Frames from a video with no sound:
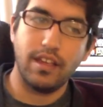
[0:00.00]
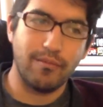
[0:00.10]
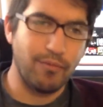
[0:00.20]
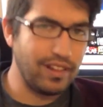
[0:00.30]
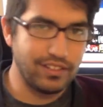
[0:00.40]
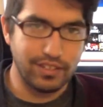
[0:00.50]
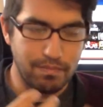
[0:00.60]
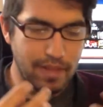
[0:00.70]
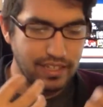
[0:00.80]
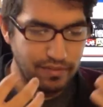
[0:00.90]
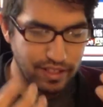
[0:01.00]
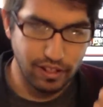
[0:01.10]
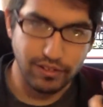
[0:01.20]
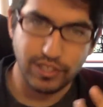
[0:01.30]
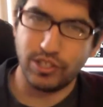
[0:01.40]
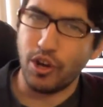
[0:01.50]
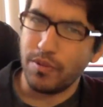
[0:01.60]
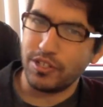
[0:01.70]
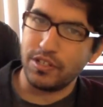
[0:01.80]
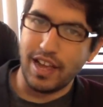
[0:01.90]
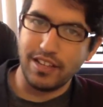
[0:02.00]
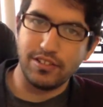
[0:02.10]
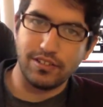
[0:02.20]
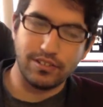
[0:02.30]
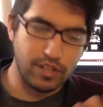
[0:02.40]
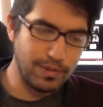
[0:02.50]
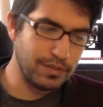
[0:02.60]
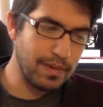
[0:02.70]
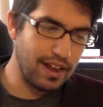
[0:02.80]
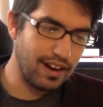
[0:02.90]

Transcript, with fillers: really just makes everything look so much nicer and so much better.